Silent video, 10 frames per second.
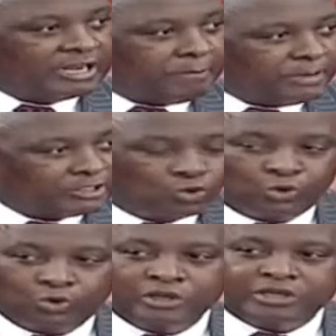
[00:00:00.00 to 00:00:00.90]
Number
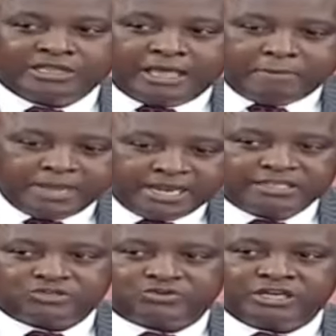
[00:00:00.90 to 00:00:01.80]
two, the
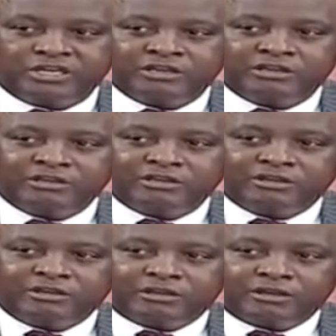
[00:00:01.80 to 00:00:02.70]
ministry
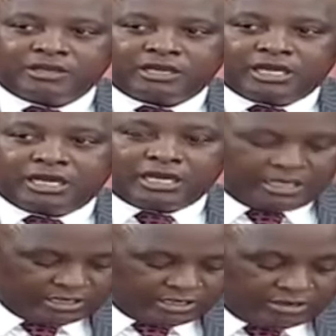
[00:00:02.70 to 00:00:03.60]
uh,
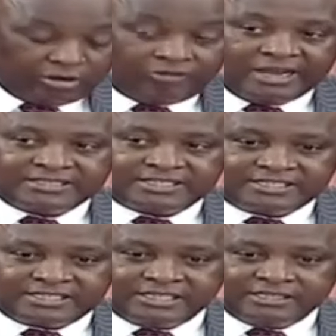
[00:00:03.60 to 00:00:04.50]
of
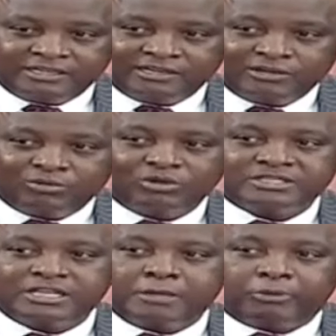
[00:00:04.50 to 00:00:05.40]
ICT
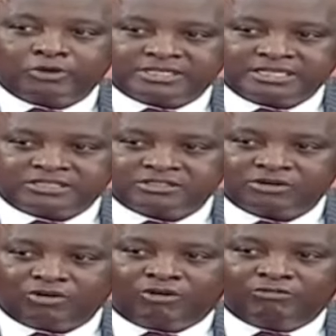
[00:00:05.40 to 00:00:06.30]
was in the process
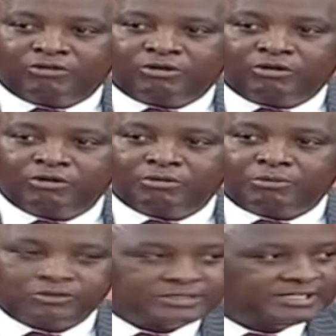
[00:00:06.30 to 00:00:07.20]
of uh,
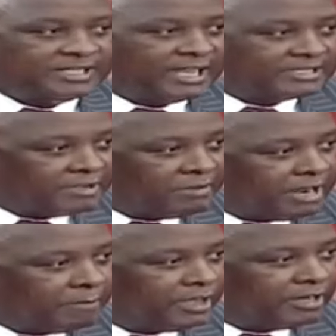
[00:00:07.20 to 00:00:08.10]
processing a
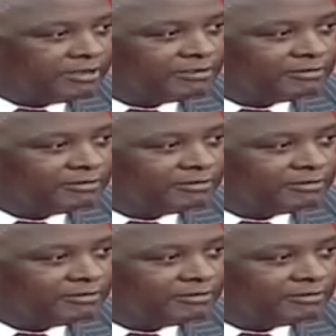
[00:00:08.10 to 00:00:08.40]
similar bill.